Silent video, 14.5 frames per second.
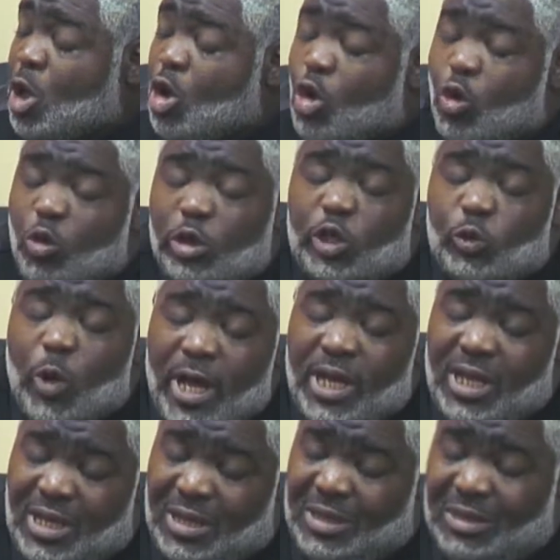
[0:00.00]
who was
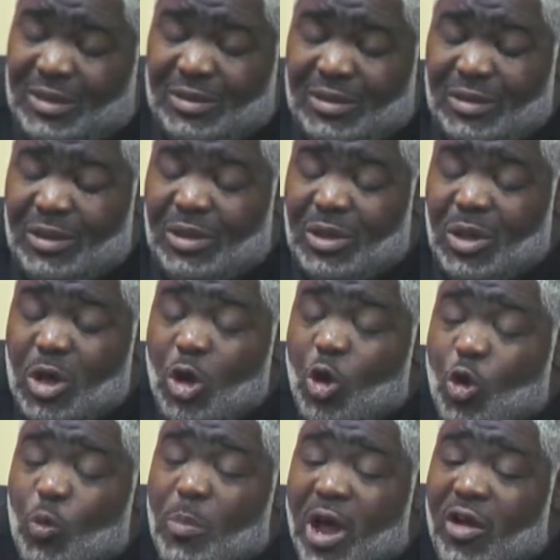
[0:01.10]
ready,
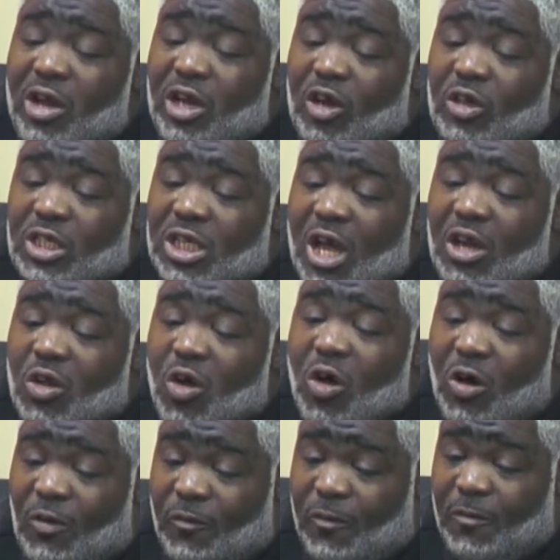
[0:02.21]
who married her son
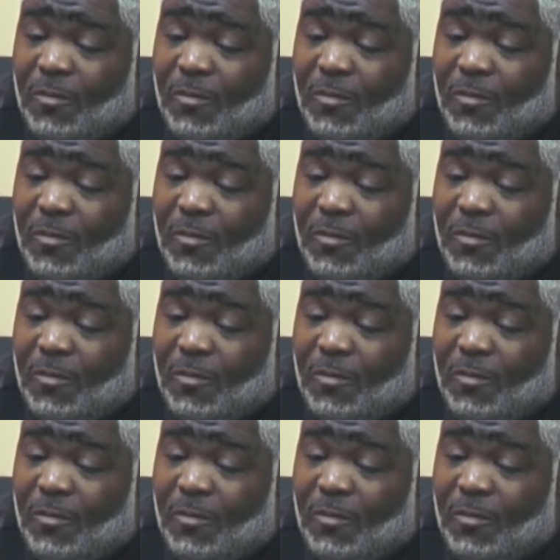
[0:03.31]
off